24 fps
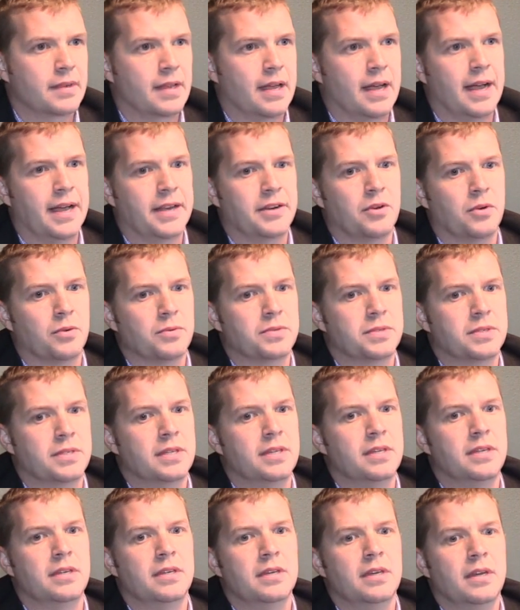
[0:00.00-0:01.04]
I don't
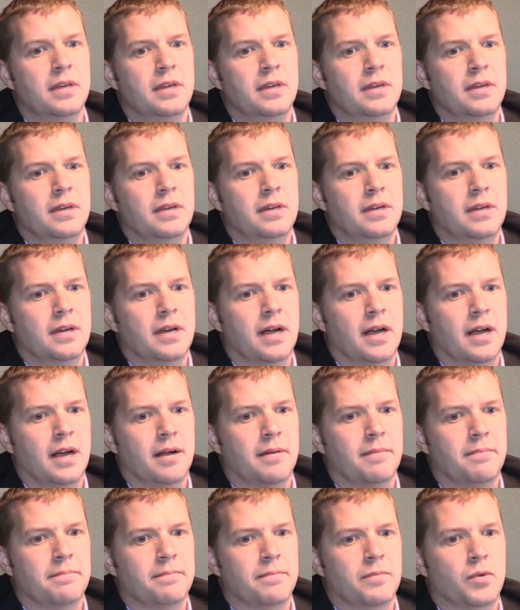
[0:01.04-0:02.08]
see
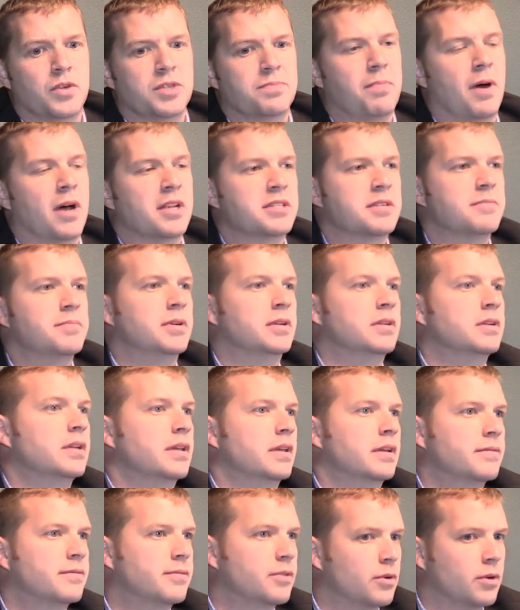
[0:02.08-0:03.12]

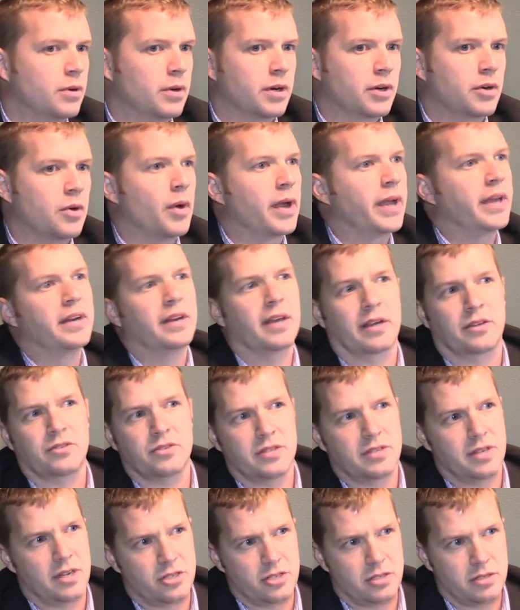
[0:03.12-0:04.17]
responsibility for going into extra
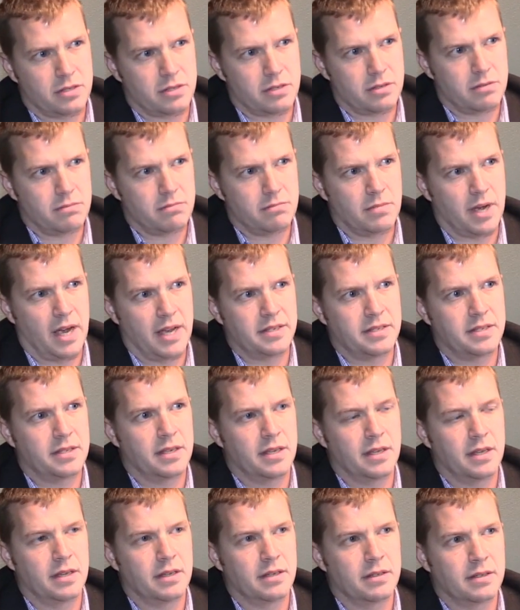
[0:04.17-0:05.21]
sessions. I
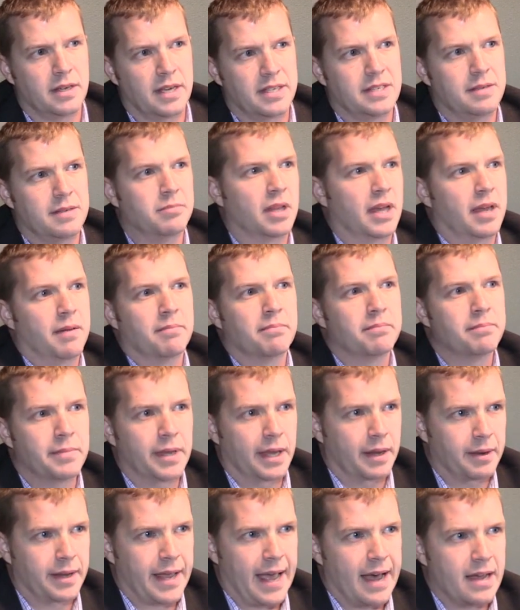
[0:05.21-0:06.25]
see blame
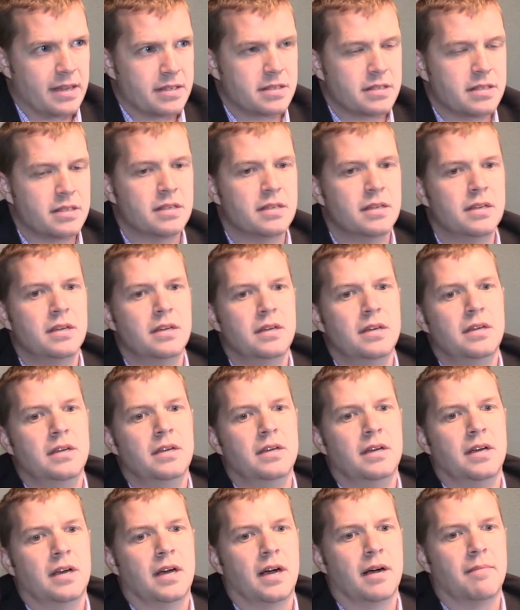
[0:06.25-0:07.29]
being cast.
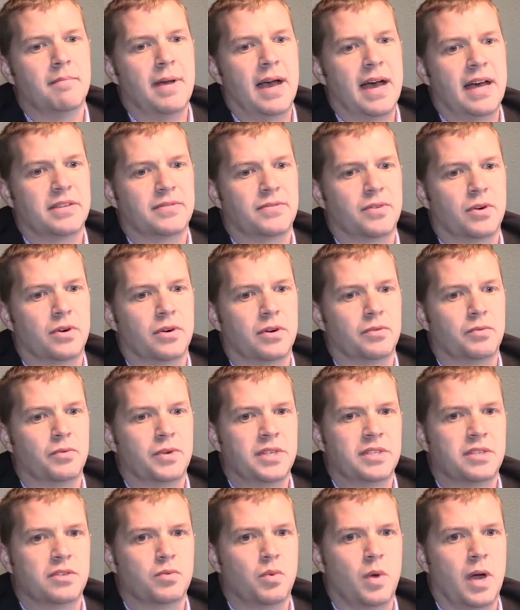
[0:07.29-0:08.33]
As for
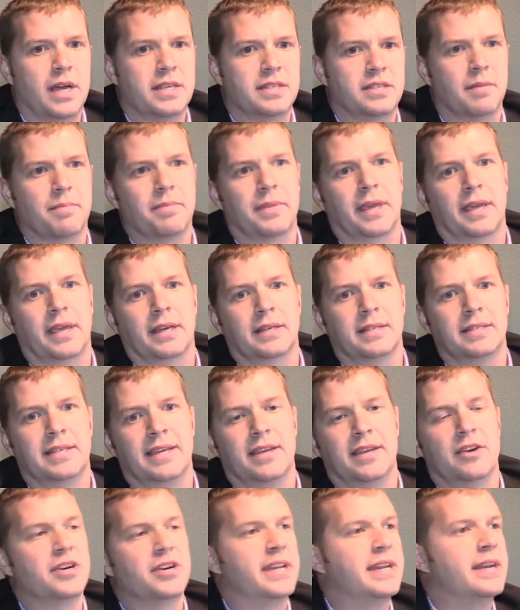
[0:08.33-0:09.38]
reasons why something
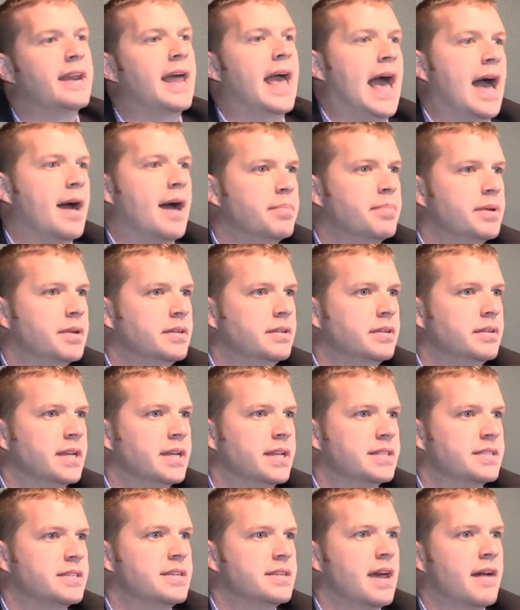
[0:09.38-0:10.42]
did or didn't happen,
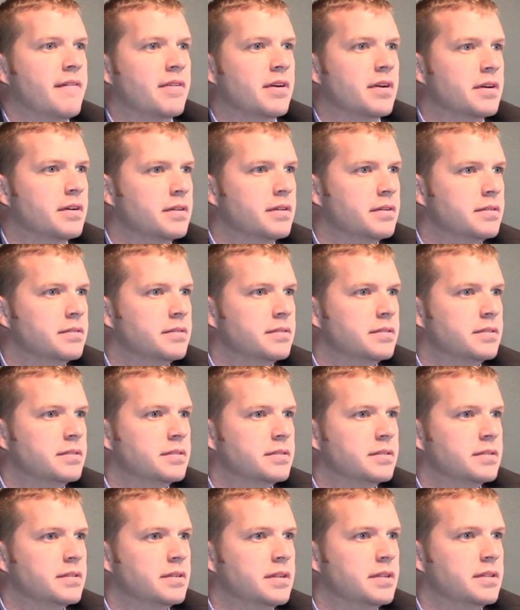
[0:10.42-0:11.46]
it's never
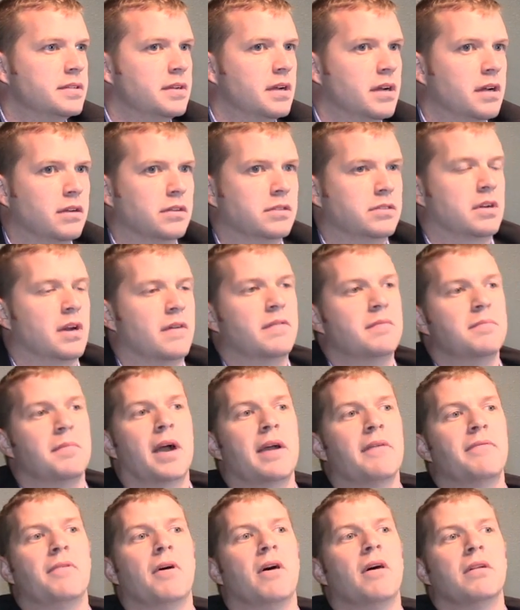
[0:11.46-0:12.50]

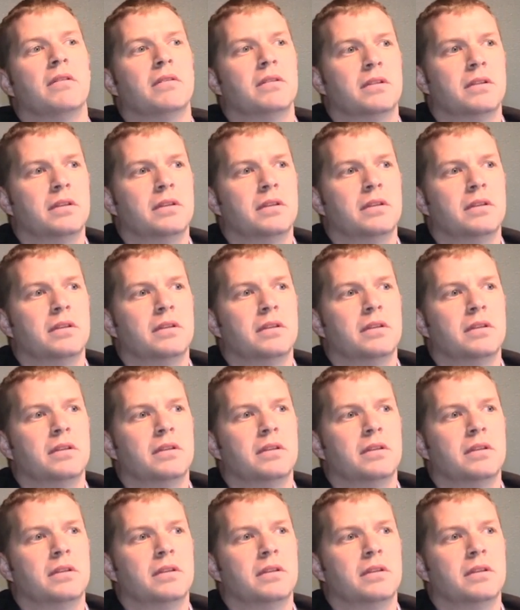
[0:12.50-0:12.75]
my fault,